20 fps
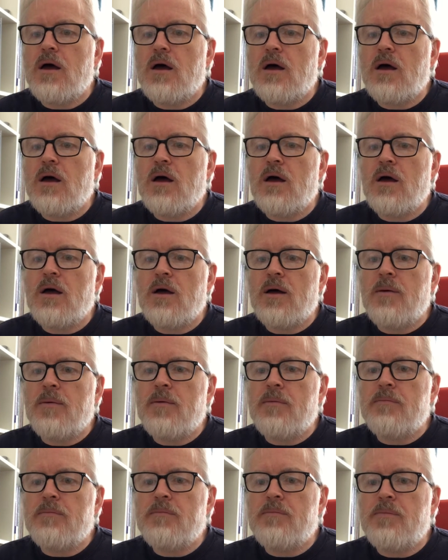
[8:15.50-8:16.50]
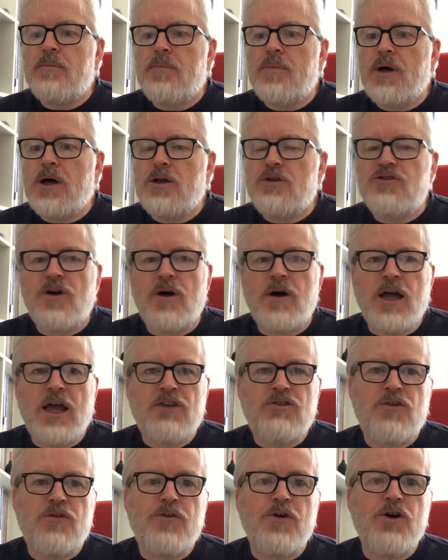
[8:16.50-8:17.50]
But I guess
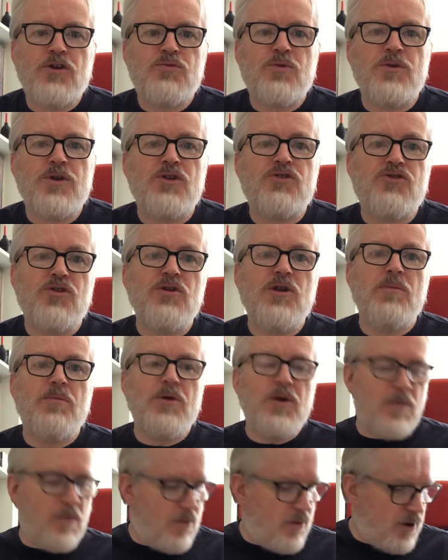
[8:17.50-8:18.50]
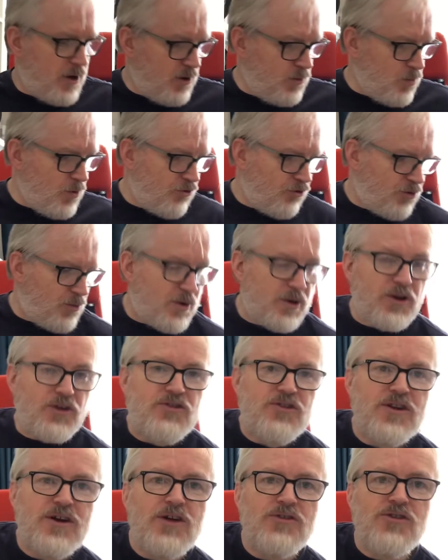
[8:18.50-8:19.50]
the first one that truly blew my mind was the one that
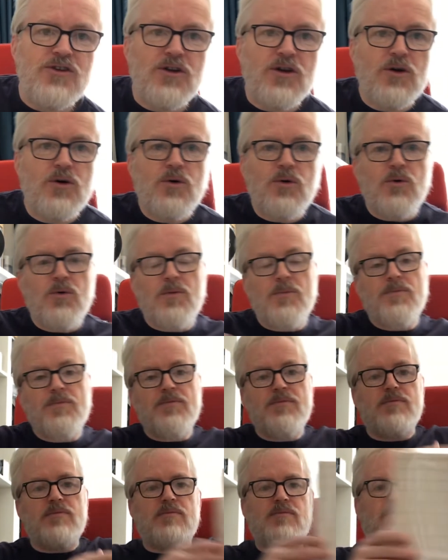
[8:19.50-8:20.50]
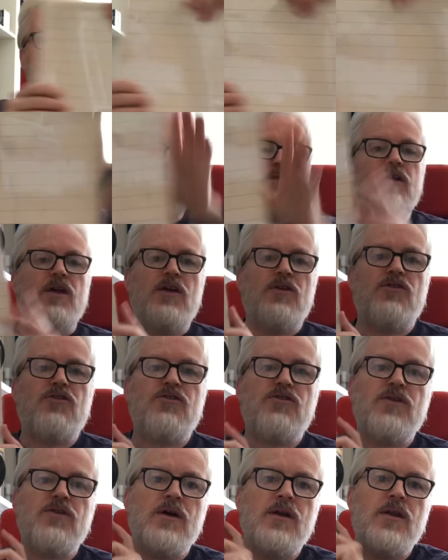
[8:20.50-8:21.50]
started it all,
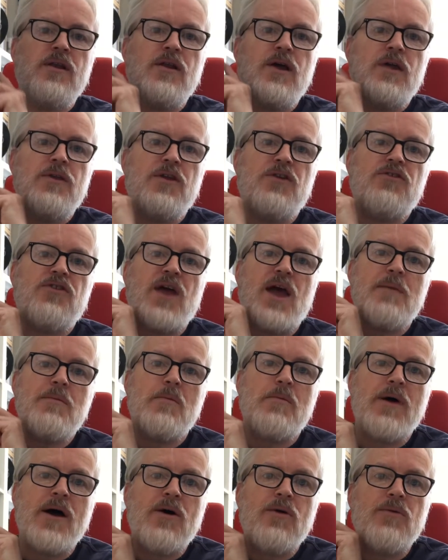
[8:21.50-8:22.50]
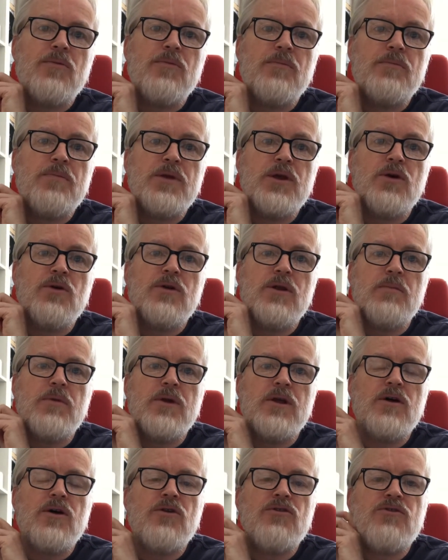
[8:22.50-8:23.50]
this, and this came about purely
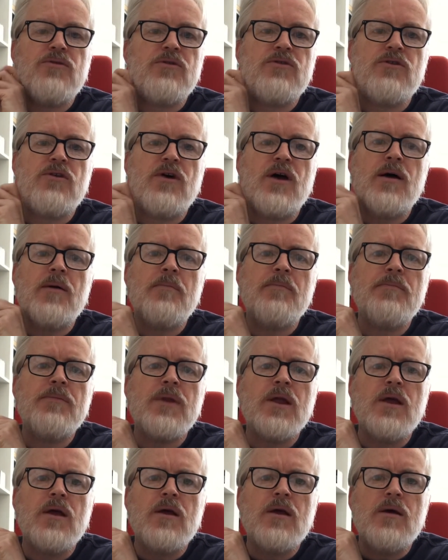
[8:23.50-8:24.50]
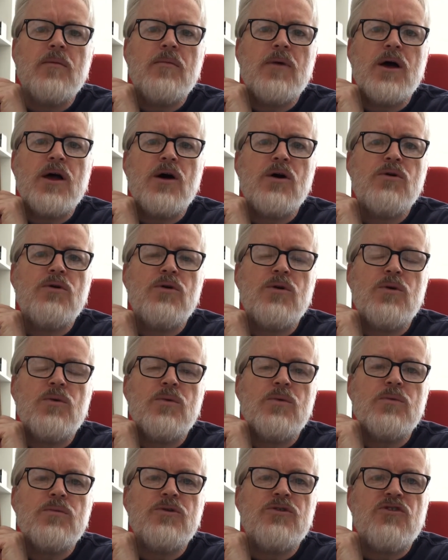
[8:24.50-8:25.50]
because my uncle
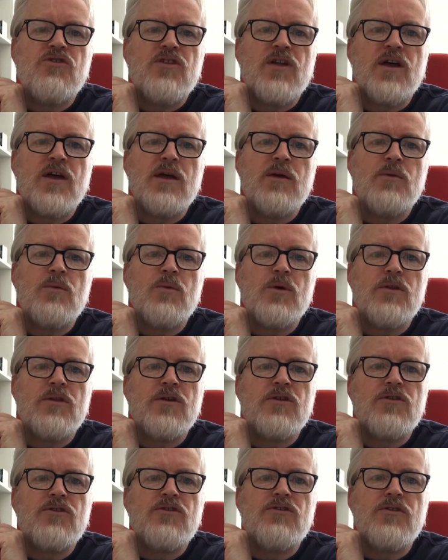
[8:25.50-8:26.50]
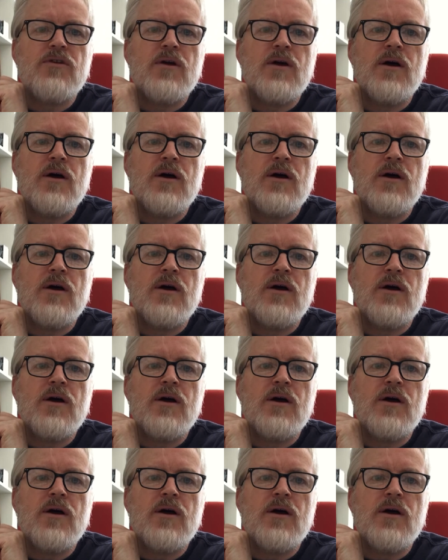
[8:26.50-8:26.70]
was staying with us.